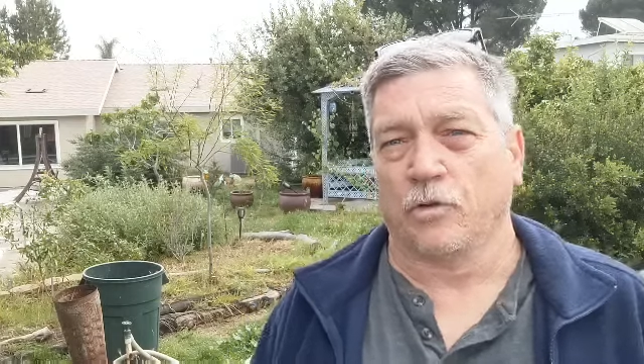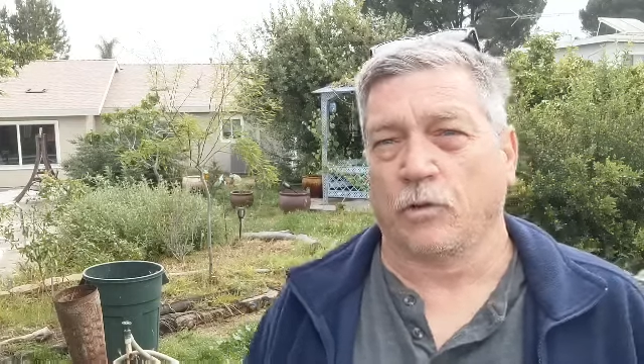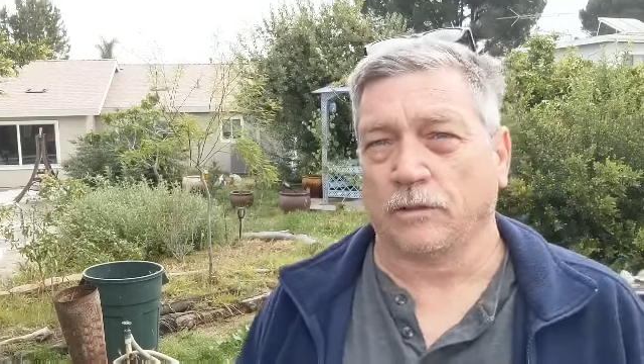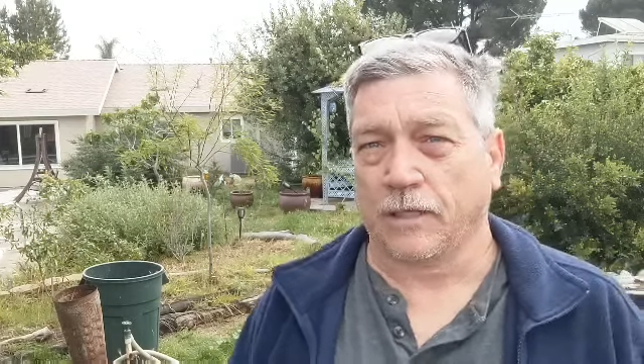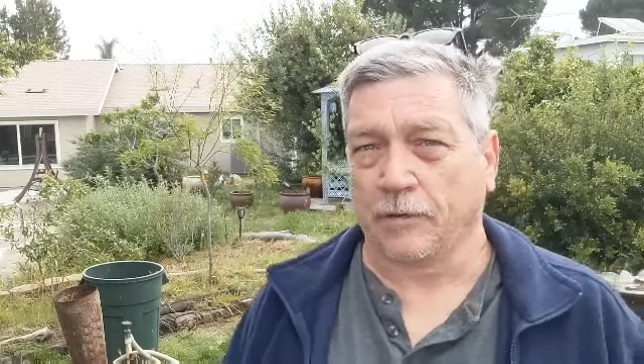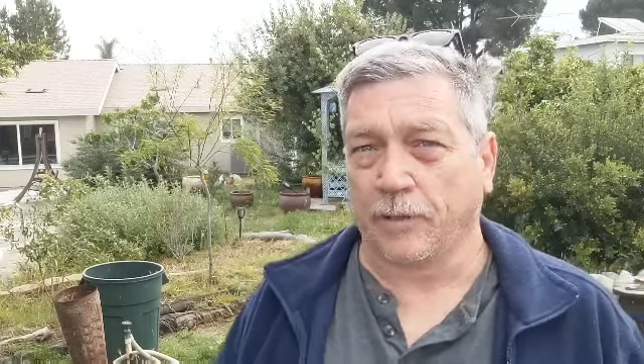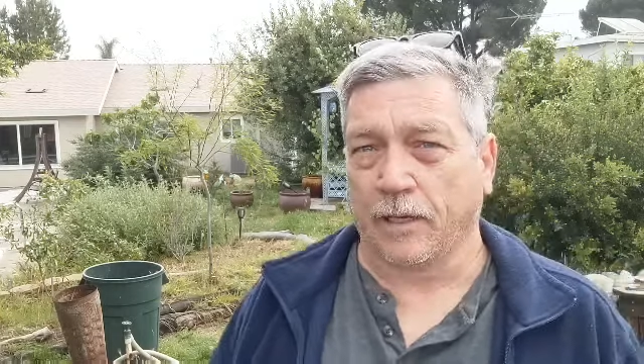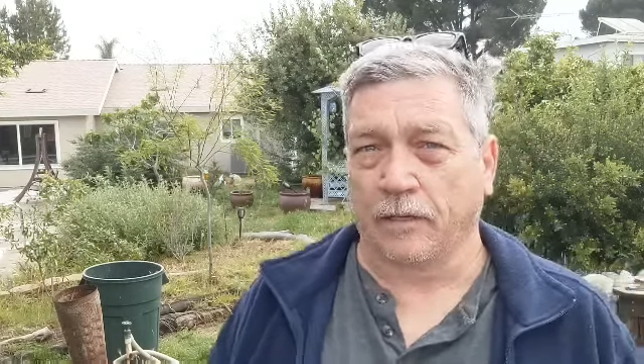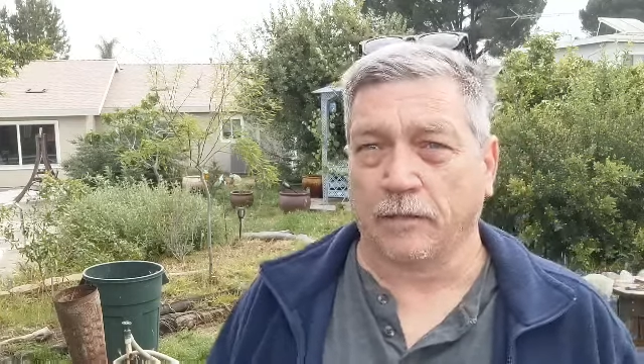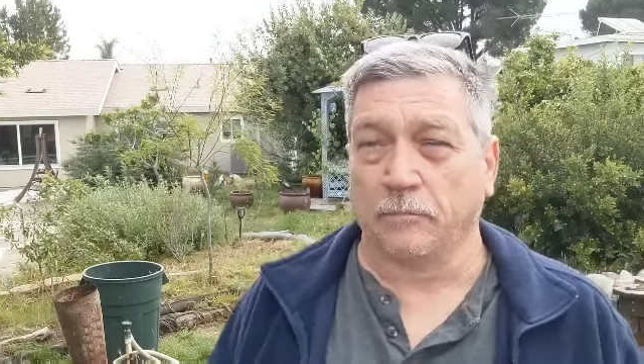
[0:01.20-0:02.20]
So it looks like we
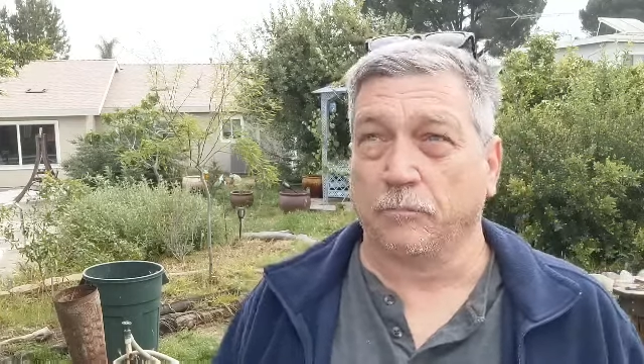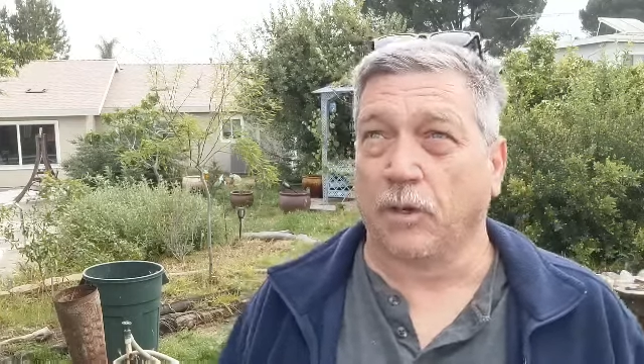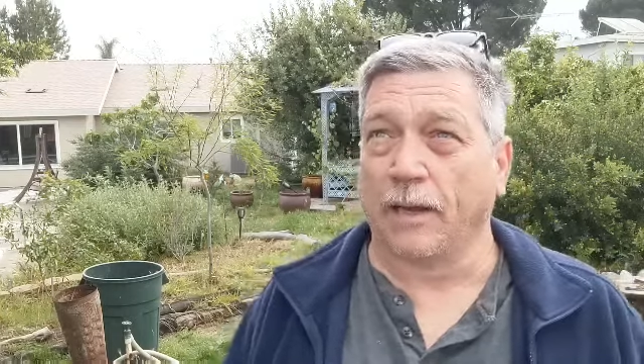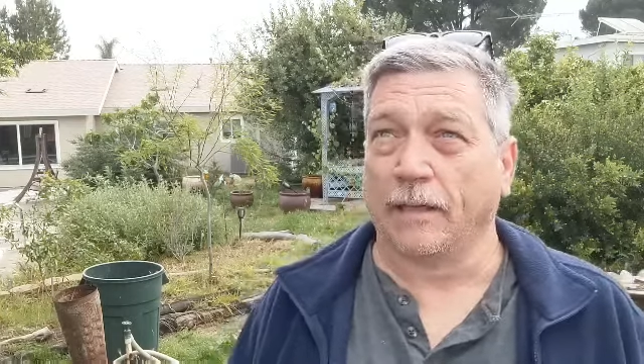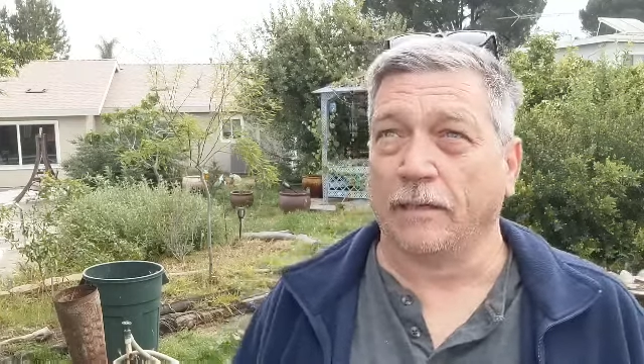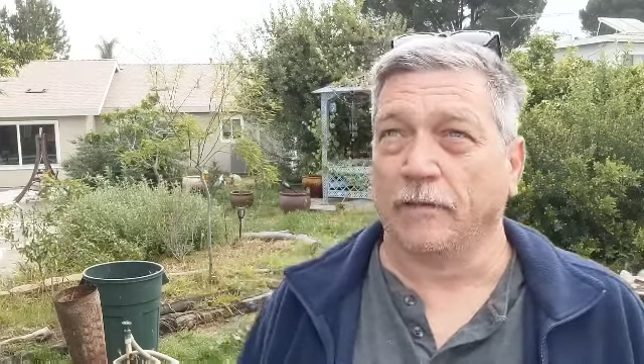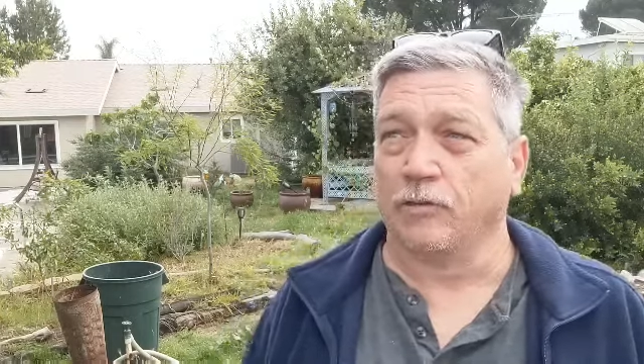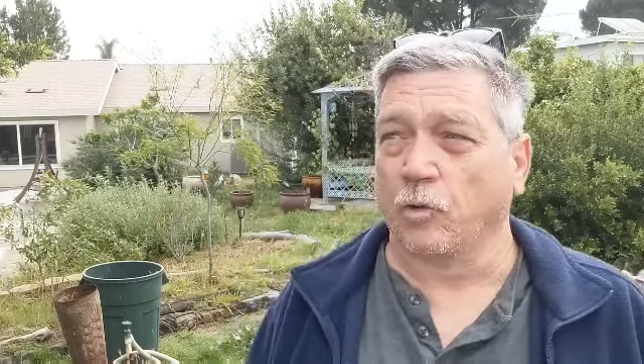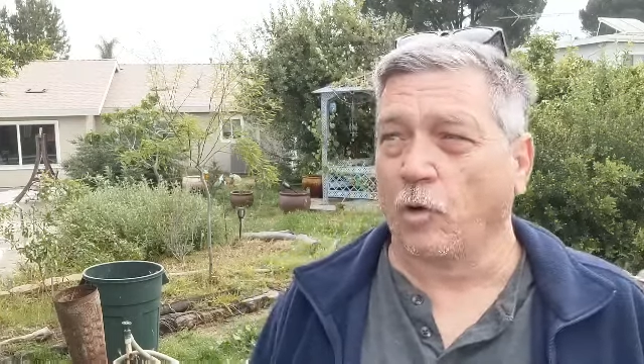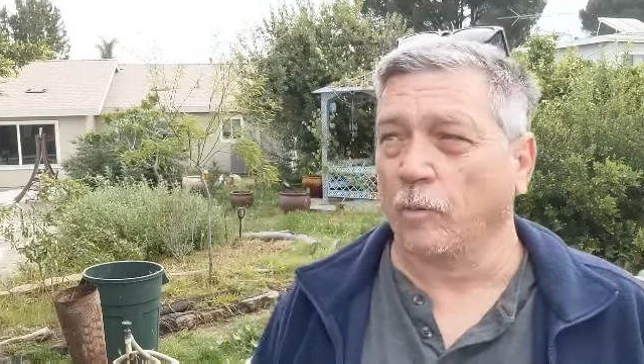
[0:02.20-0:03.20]
got a little break in the
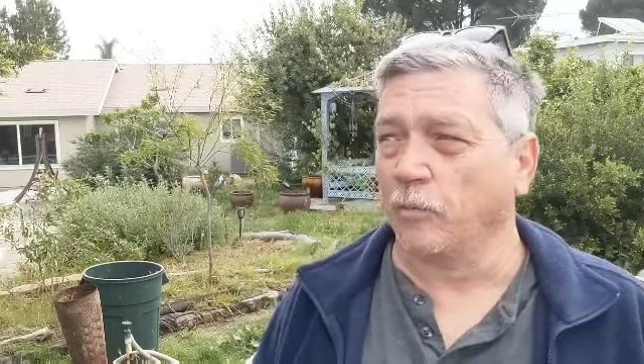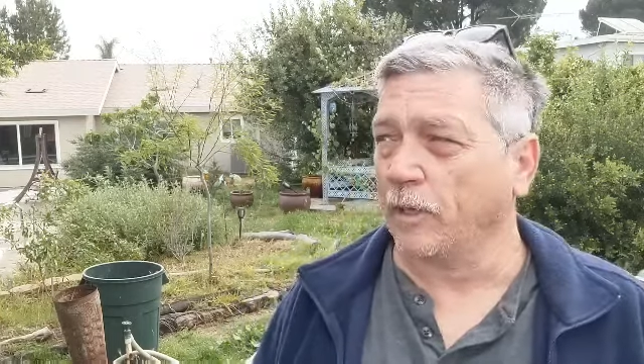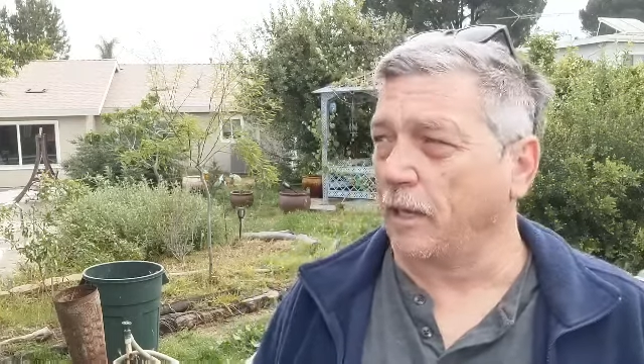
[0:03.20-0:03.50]
storm.